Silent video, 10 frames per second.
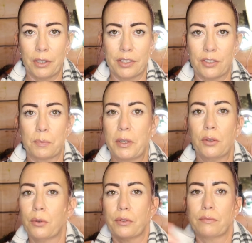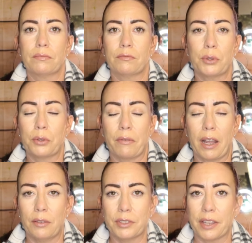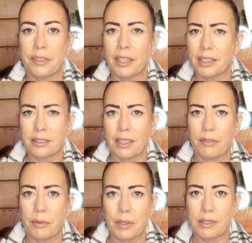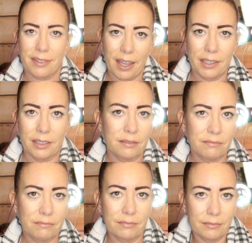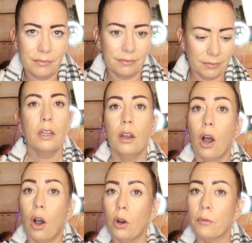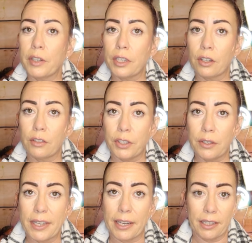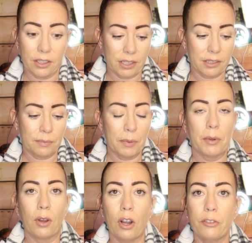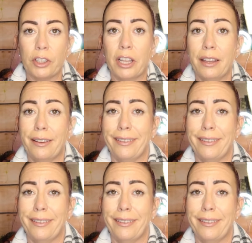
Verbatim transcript: It's just been going around. I think everyone's had it. Hopefully none of you get it because it's blooming awful.